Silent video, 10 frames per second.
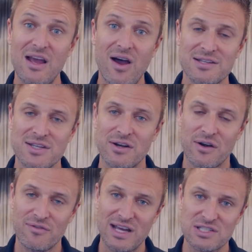odds in our
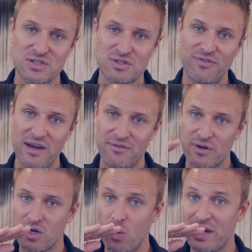investors' favor
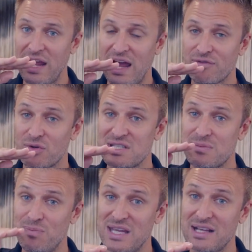going after these
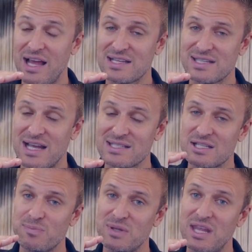B-class
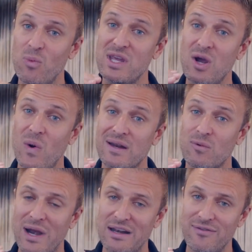assets, but then we go in and
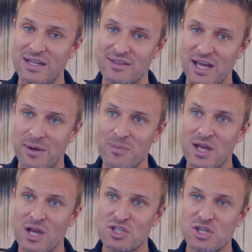renovate them
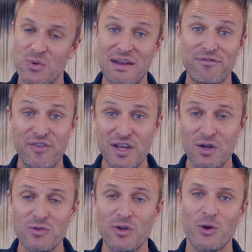so they feel
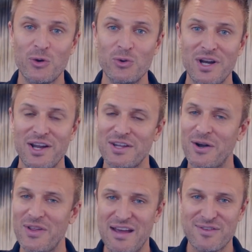new.
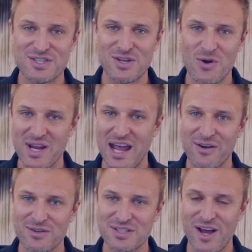They have the stone
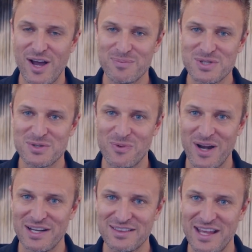countertops,
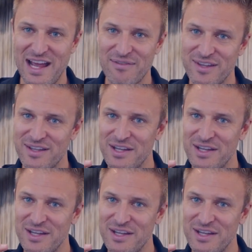right? They have the